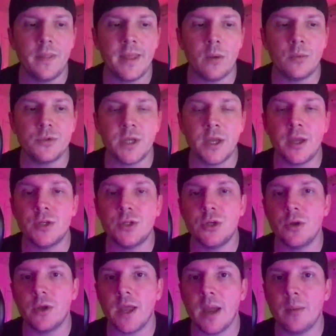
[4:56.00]
That will take you
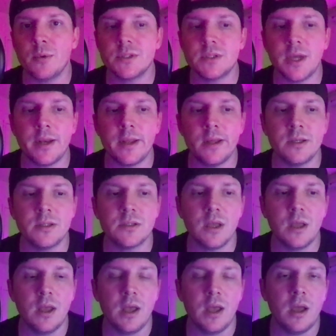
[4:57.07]
to your camera
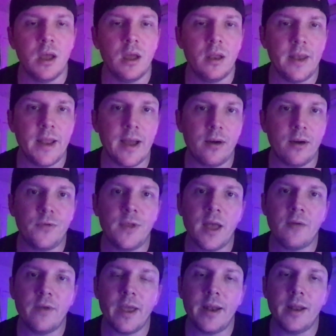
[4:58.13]
settings. Now, if
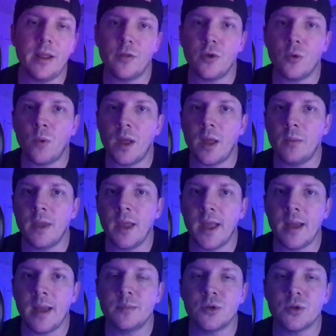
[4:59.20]
you have any other
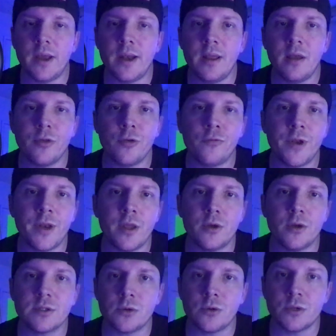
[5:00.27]
webcams or any other
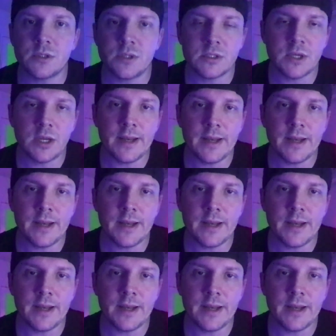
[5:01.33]
video sources